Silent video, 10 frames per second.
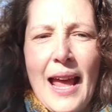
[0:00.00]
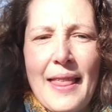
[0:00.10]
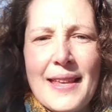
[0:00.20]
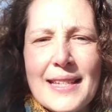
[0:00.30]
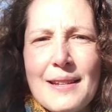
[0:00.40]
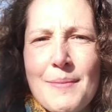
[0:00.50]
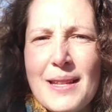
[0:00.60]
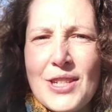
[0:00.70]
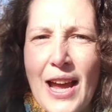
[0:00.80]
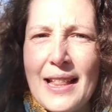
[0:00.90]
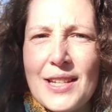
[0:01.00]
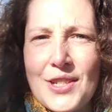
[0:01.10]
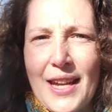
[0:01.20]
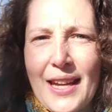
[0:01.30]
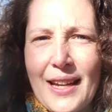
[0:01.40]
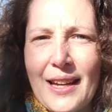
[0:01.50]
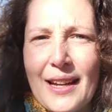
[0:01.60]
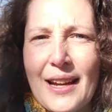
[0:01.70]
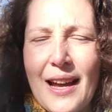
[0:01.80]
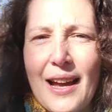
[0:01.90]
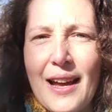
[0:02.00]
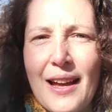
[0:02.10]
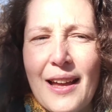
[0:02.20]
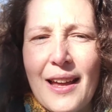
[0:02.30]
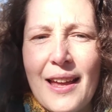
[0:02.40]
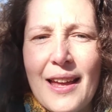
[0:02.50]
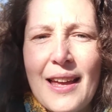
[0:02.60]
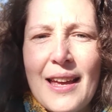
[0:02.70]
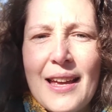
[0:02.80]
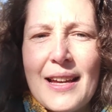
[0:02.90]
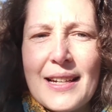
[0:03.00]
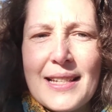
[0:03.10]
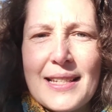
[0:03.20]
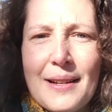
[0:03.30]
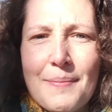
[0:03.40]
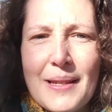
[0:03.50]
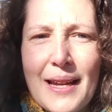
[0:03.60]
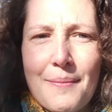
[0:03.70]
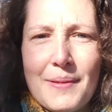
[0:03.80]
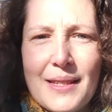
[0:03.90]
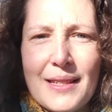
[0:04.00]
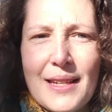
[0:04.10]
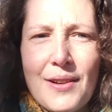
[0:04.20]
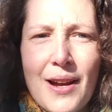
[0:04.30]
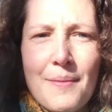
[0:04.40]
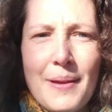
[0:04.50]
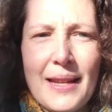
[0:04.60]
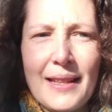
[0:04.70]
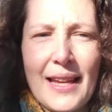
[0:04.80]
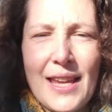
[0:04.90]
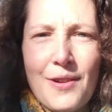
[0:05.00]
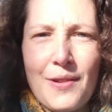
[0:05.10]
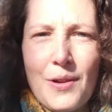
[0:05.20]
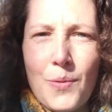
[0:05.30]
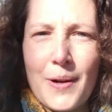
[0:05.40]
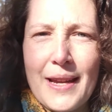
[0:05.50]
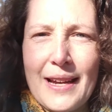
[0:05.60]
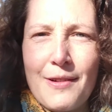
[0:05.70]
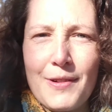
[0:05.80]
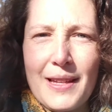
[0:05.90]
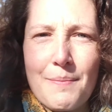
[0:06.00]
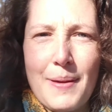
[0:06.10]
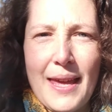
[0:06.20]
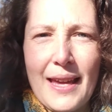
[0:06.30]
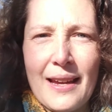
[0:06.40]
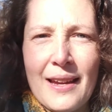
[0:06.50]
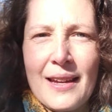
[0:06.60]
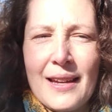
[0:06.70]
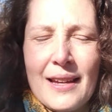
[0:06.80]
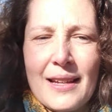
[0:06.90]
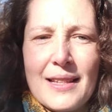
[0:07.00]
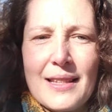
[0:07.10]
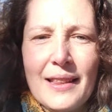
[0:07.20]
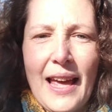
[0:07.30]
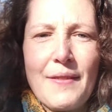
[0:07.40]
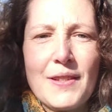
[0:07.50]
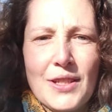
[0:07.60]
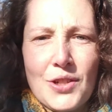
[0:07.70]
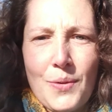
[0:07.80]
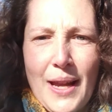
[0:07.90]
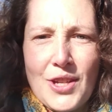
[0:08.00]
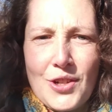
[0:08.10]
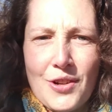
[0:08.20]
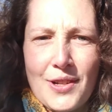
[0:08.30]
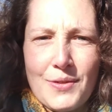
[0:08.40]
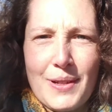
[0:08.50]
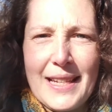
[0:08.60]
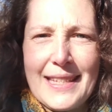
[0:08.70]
this can be challenging because sometimes you come in and like you're working on a really big life situation, or it's really